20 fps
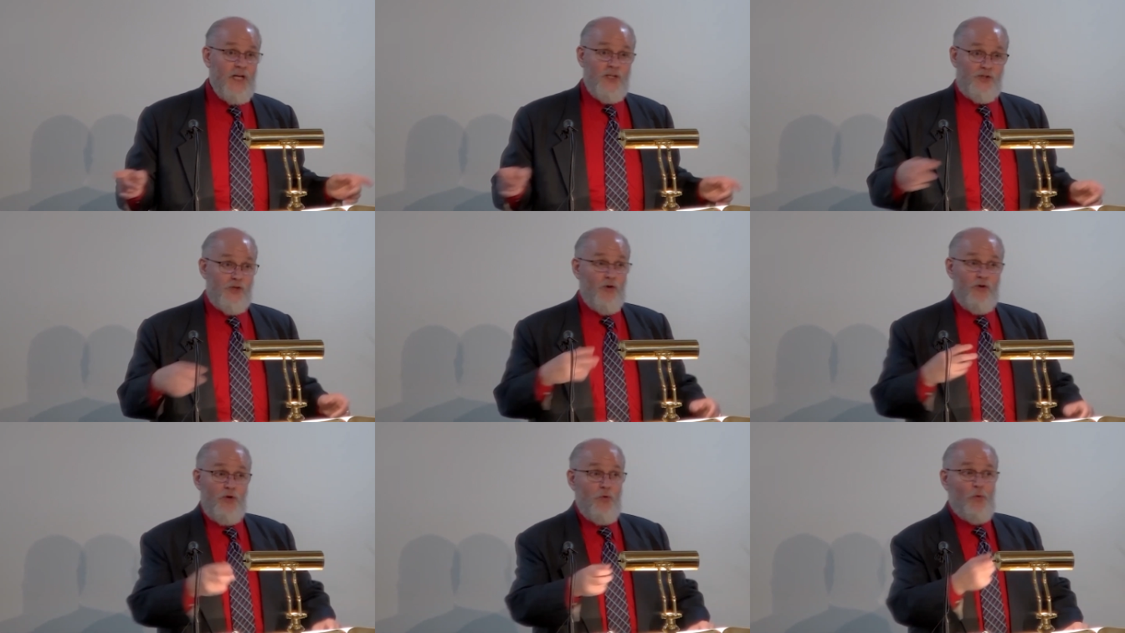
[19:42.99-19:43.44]

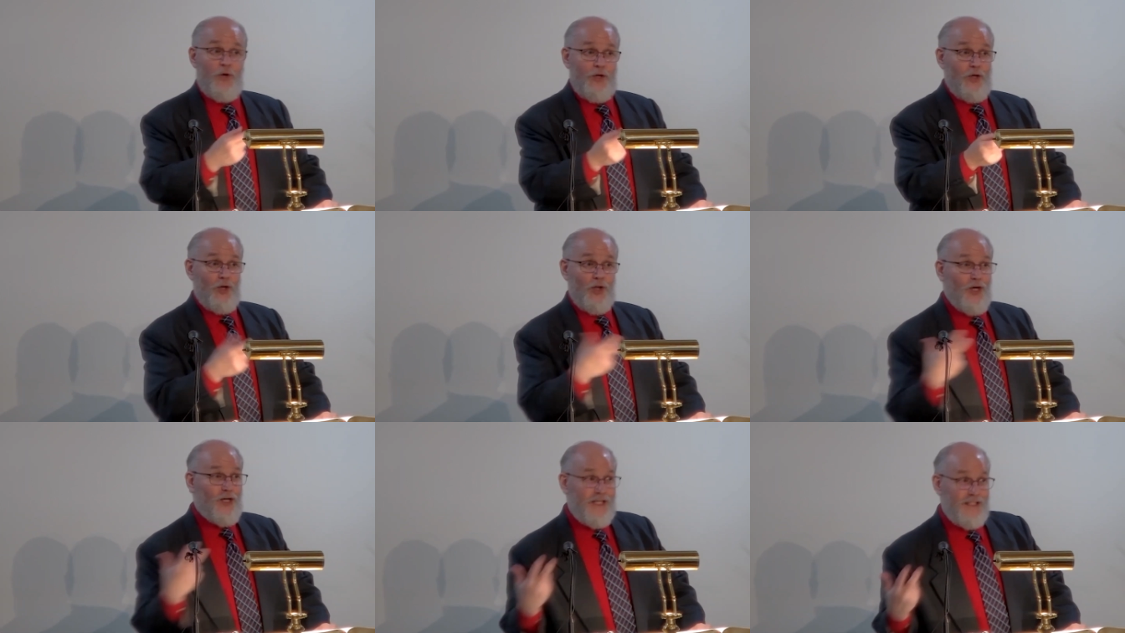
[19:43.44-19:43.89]
So you
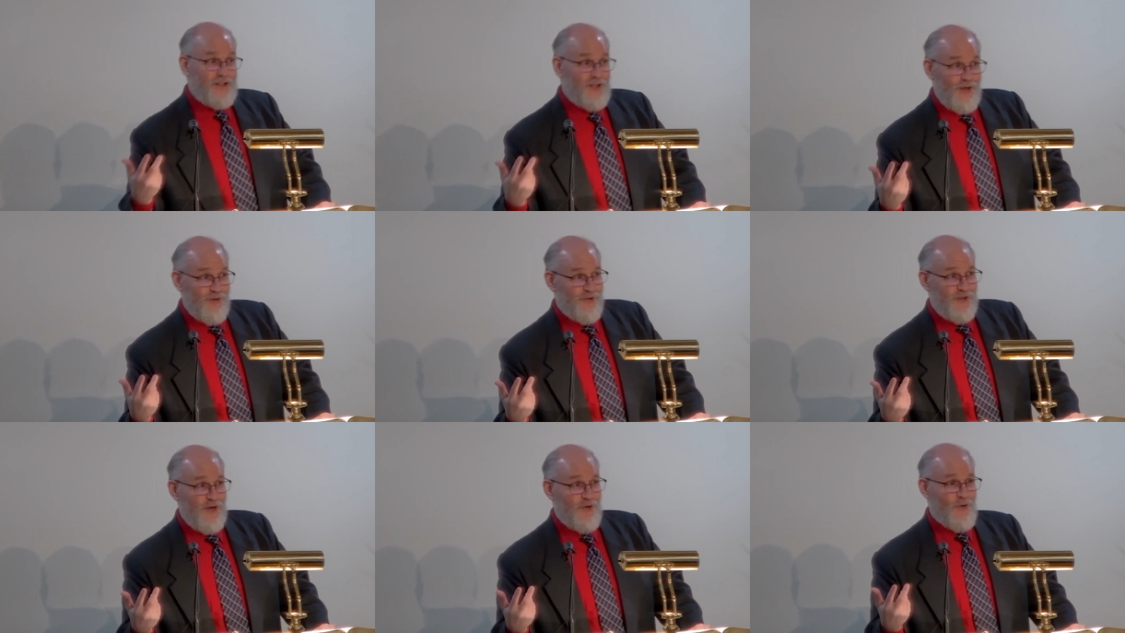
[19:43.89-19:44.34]
wouldn't look at
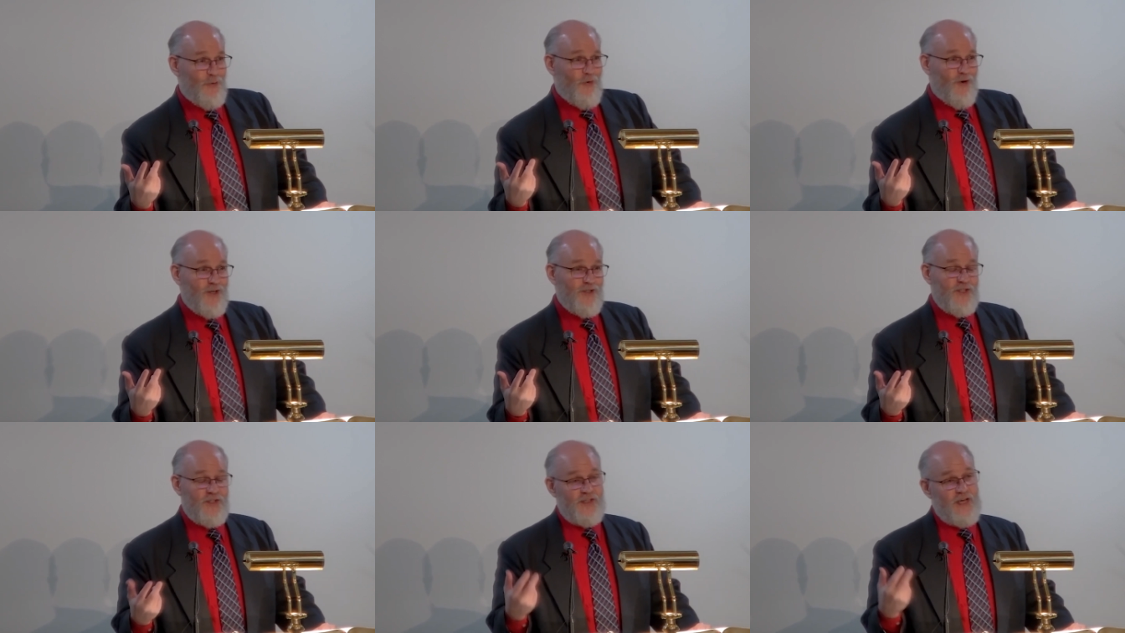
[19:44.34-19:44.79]
those other
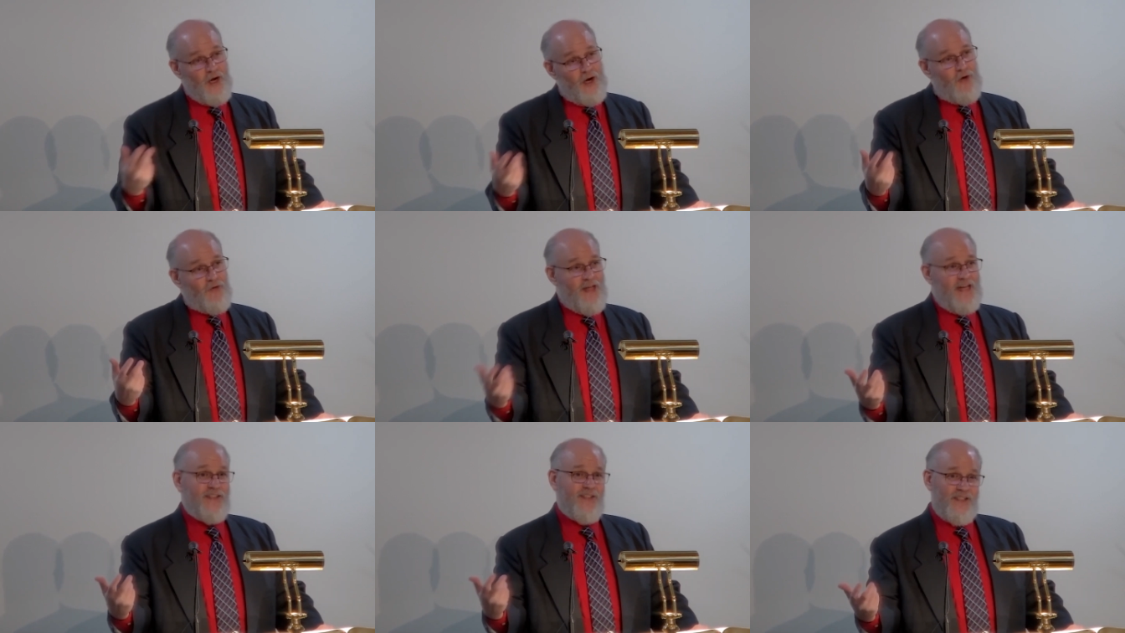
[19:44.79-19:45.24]
words and say,
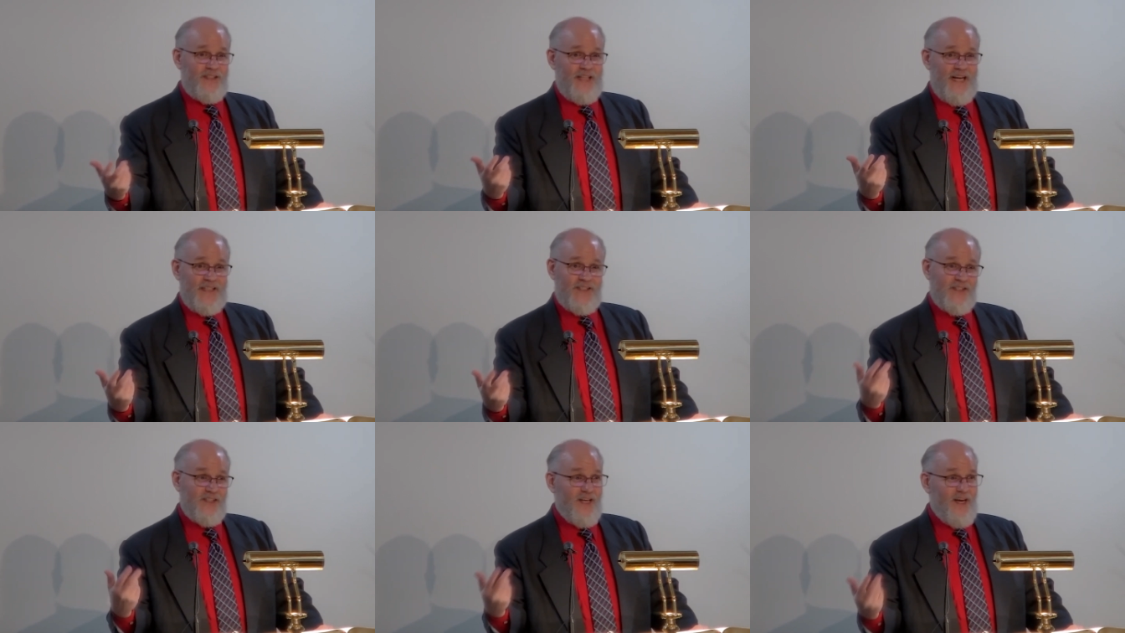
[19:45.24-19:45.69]
oh, that's,
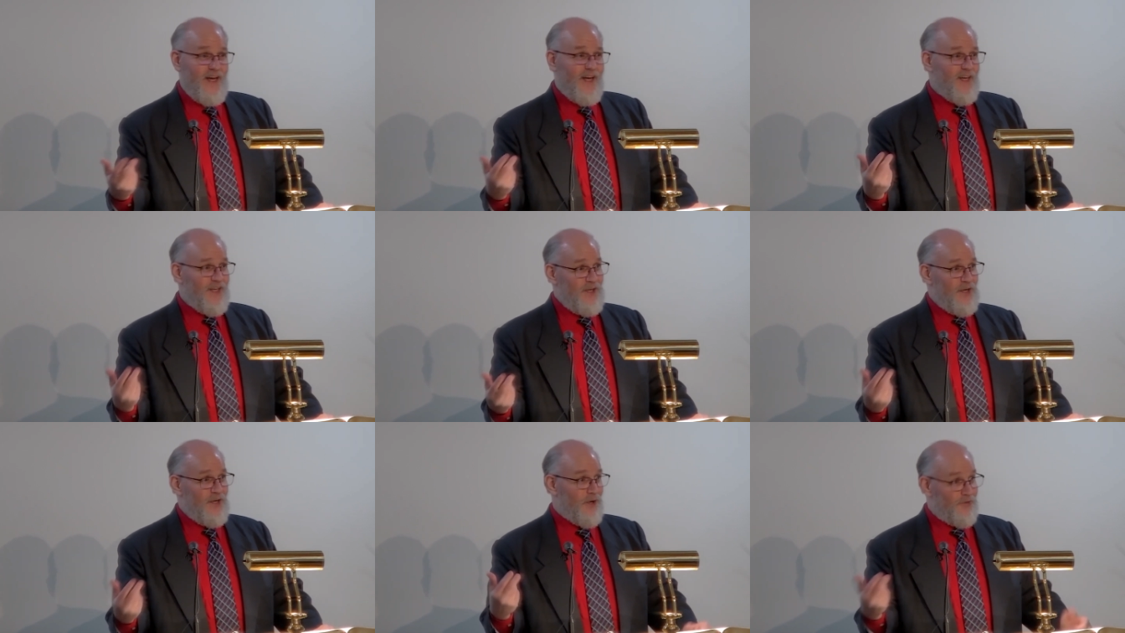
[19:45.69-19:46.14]
that's
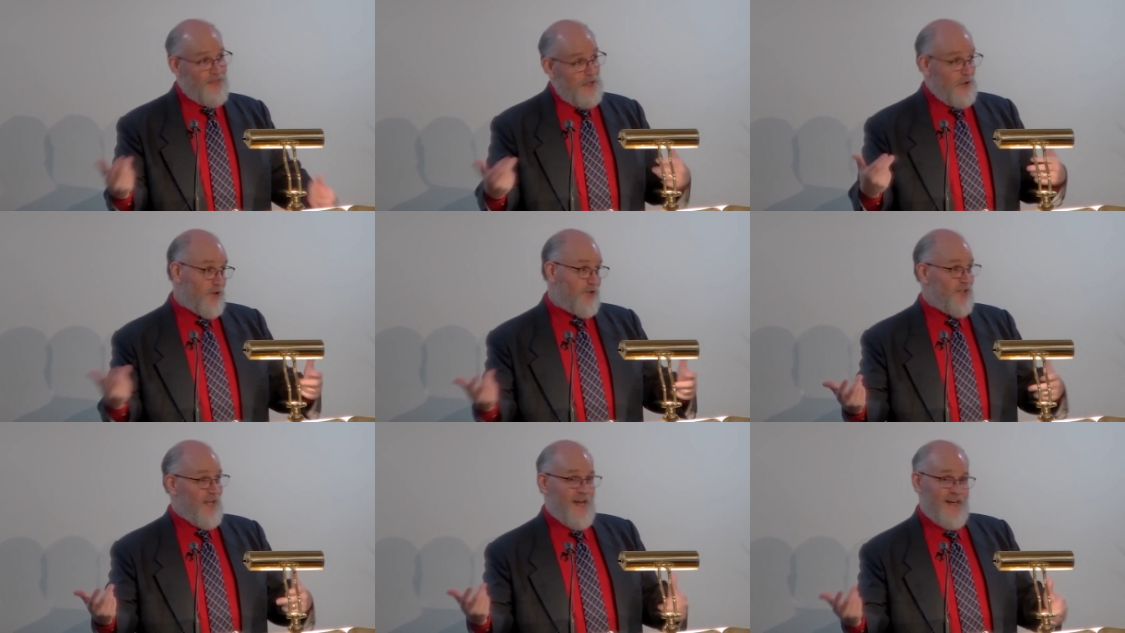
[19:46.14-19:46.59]
you know,
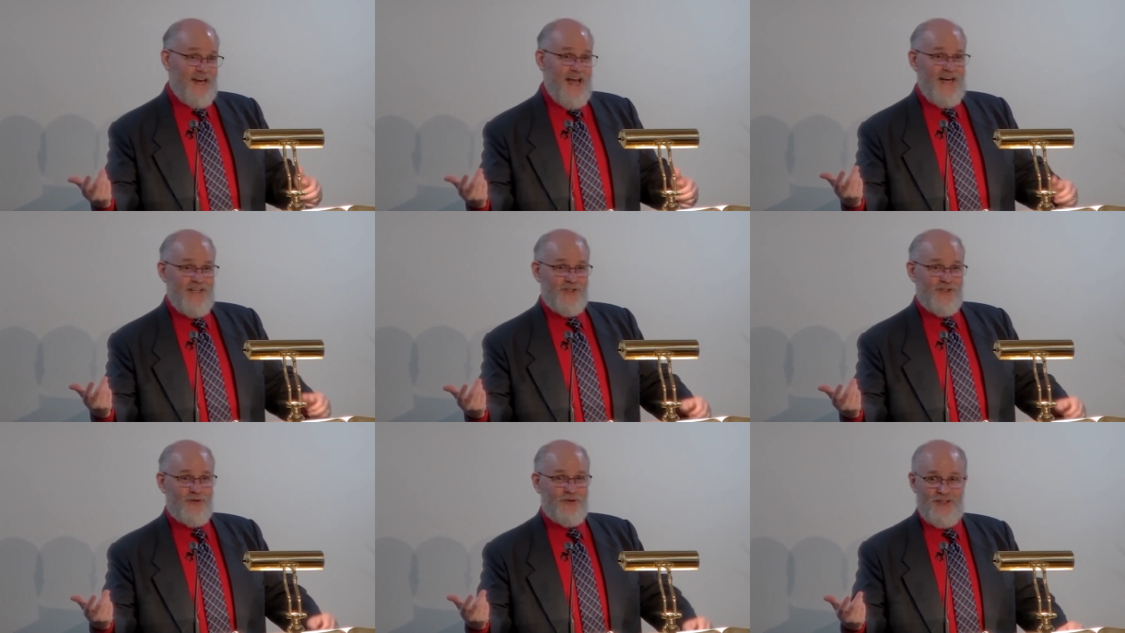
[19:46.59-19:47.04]
that looks like
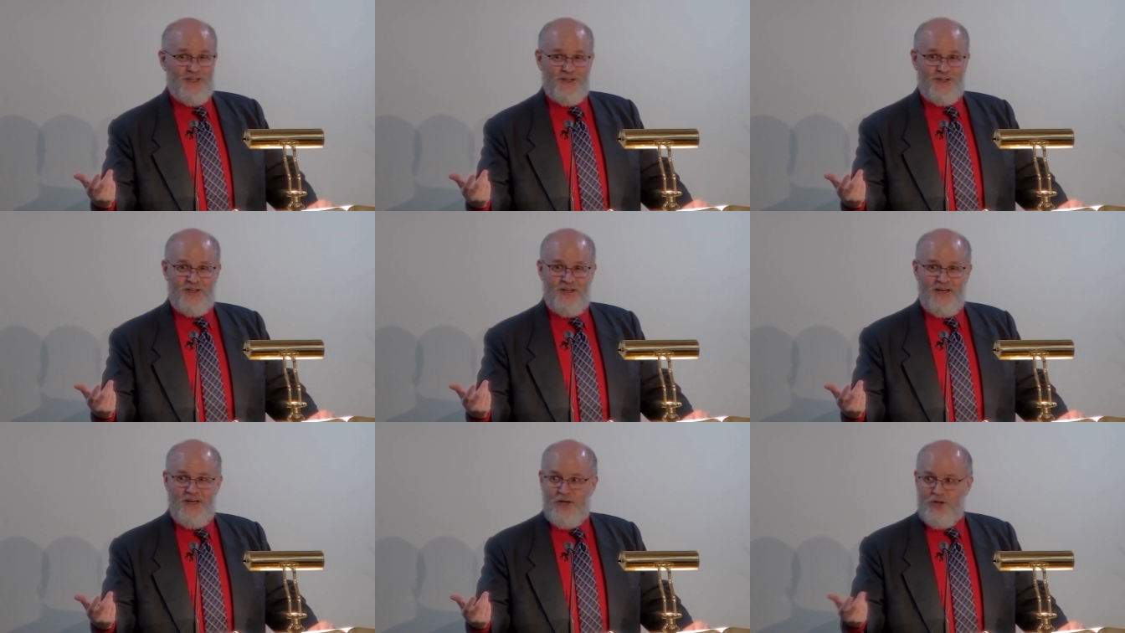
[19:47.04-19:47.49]
Nazareth.
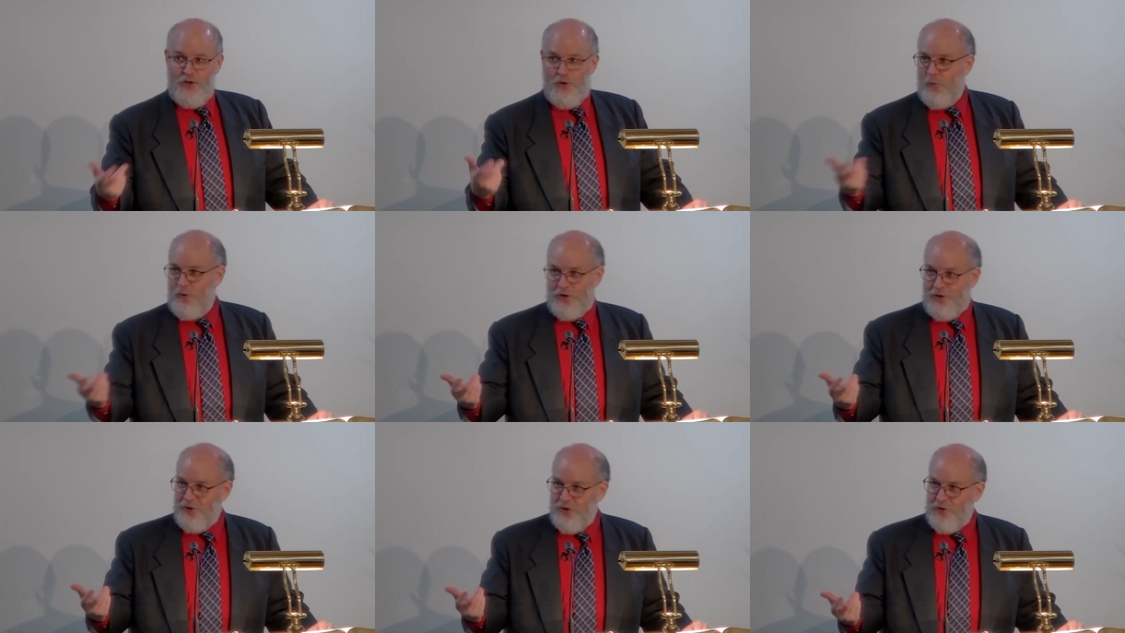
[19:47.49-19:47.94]

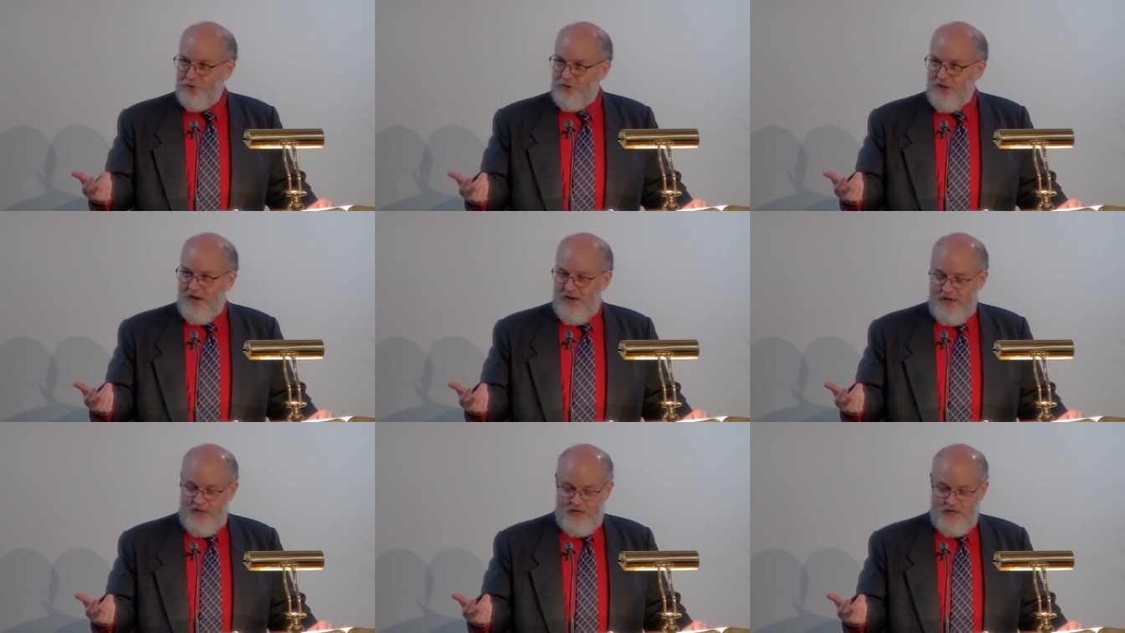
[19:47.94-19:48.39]
You wouldn't do
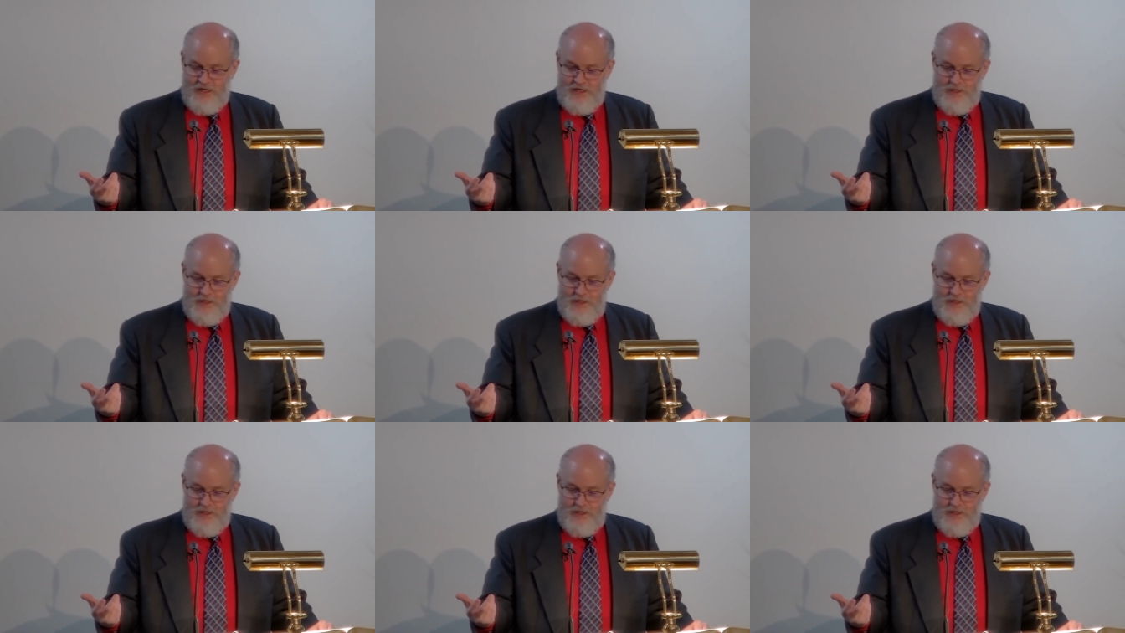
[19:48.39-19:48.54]
that.